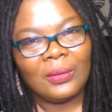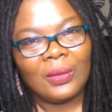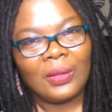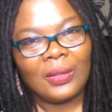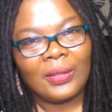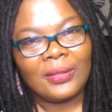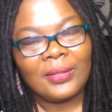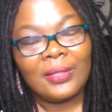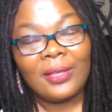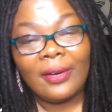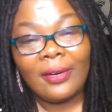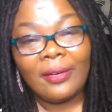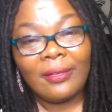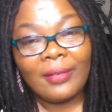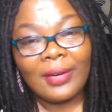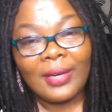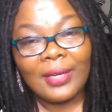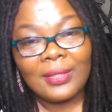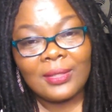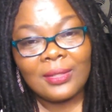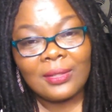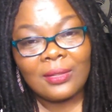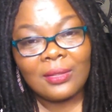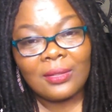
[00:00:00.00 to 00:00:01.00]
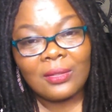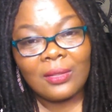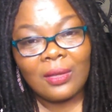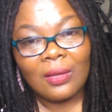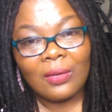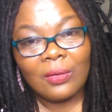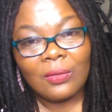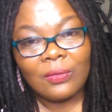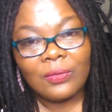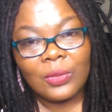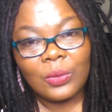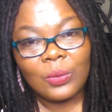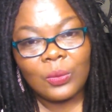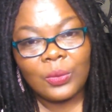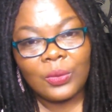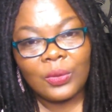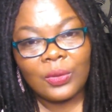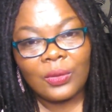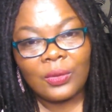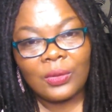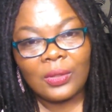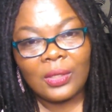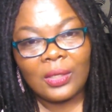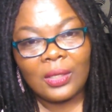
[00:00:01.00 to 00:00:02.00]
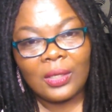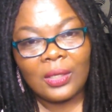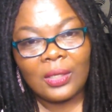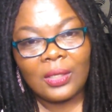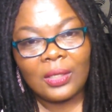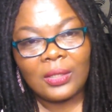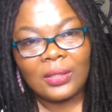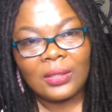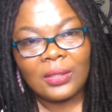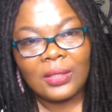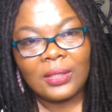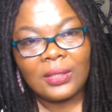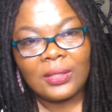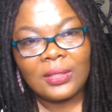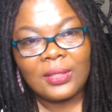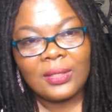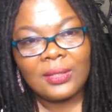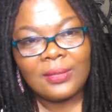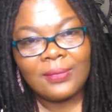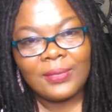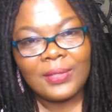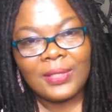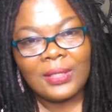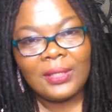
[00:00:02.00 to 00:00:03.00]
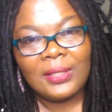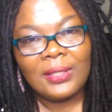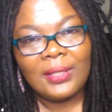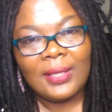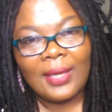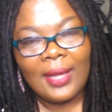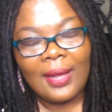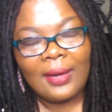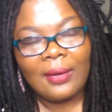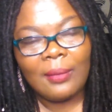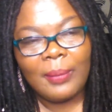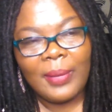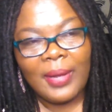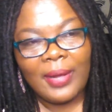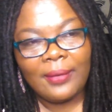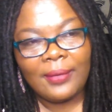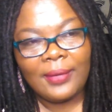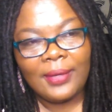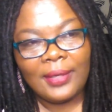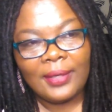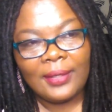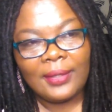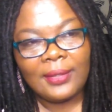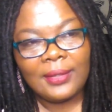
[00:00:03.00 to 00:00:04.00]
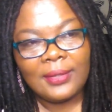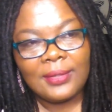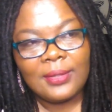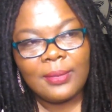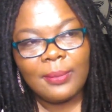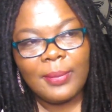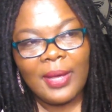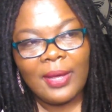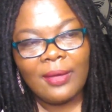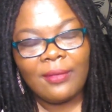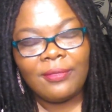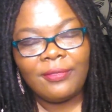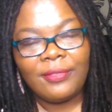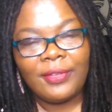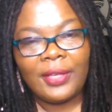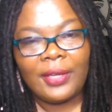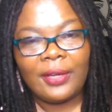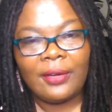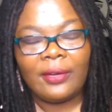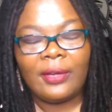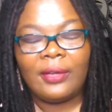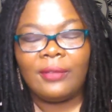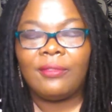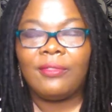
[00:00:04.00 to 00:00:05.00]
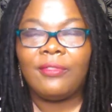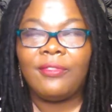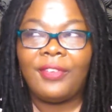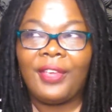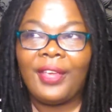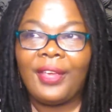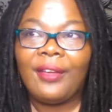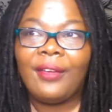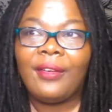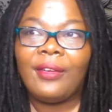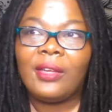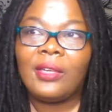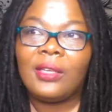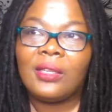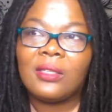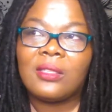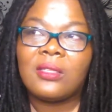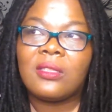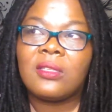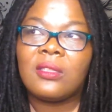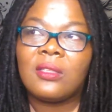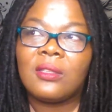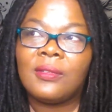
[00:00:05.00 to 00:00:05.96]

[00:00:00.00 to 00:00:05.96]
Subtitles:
terrorizing us all over the world. It's really not about hate. It's about fear. And fear is,